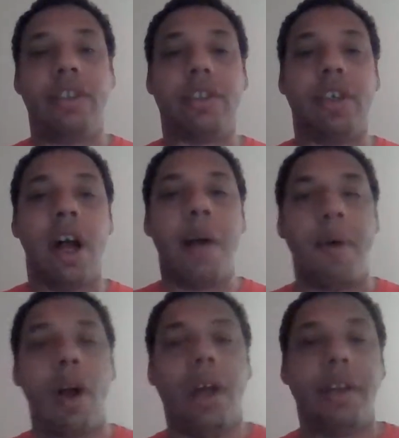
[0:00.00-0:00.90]
Just come
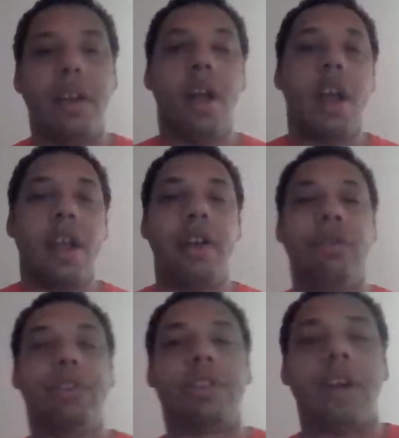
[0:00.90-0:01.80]
on. You
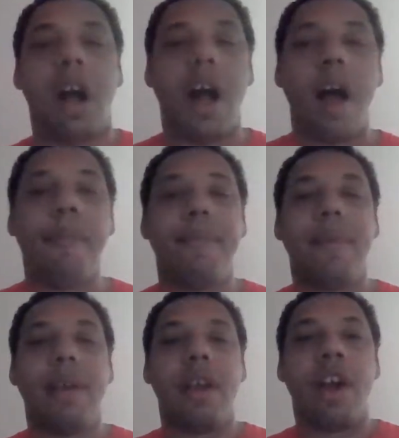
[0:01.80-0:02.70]
know, just come on.
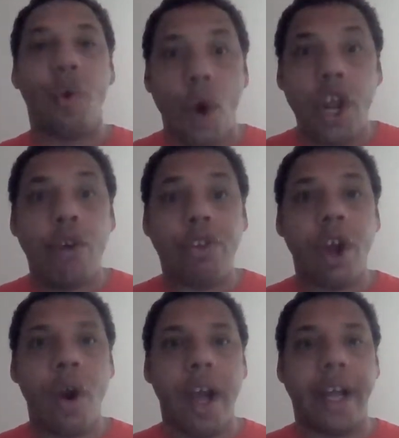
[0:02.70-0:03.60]
What are you
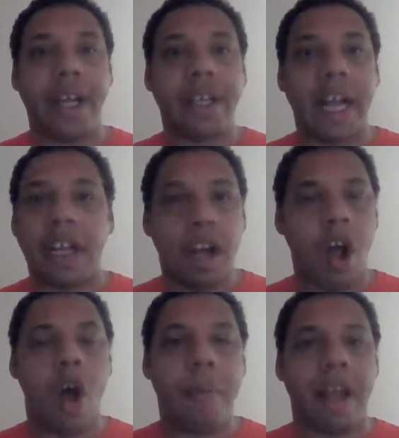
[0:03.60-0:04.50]
doing? Like,
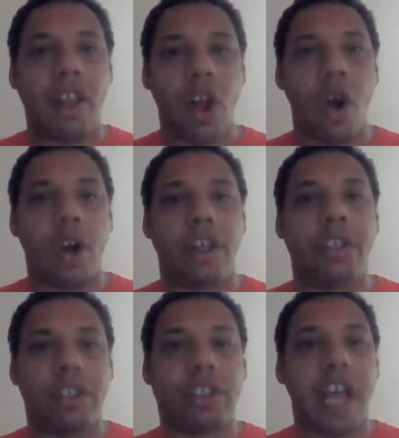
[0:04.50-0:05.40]
oh, my Lord. You
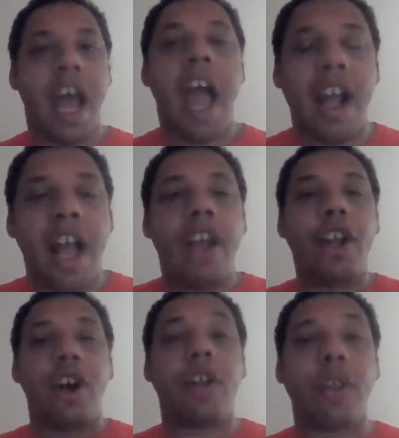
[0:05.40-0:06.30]
just
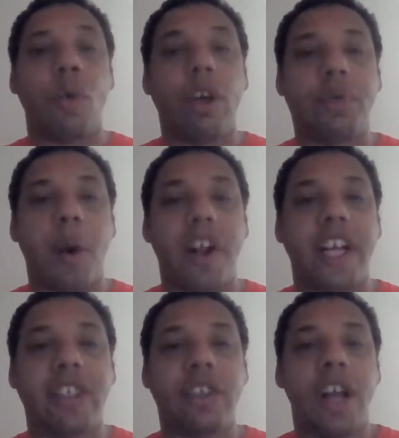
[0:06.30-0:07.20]
you know what the worst part
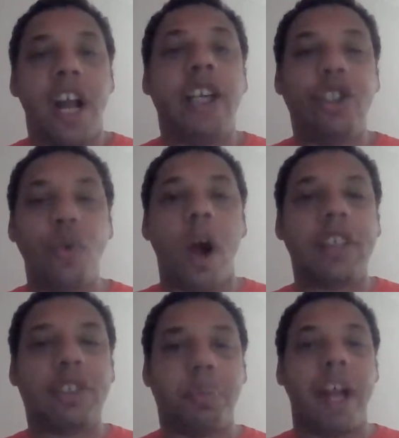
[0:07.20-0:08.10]
is? Is you
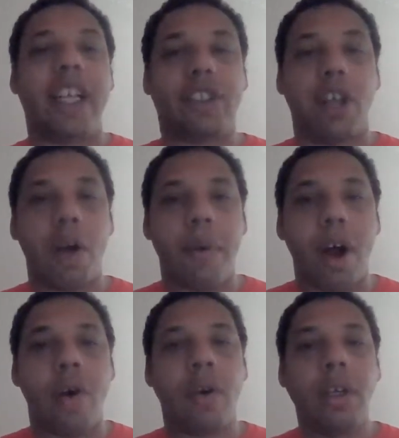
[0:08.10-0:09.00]
watch the play in
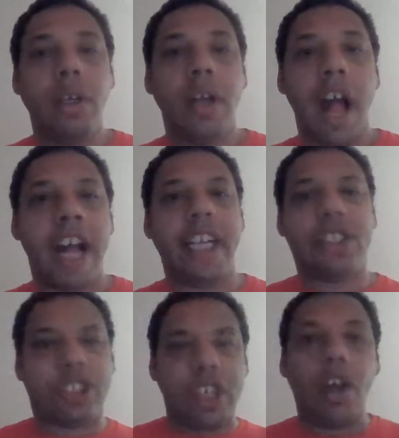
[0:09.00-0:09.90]
slow-mo, and
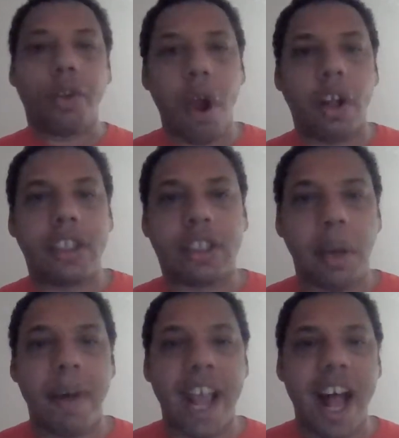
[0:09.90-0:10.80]
he's still throwing it to
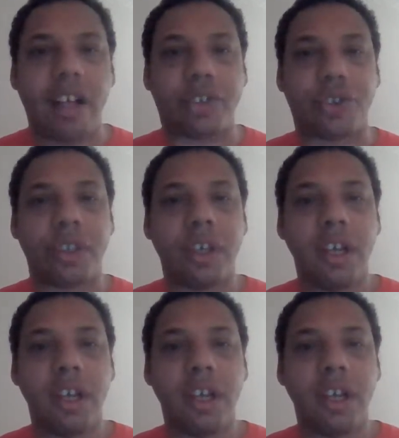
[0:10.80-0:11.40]
somebody else.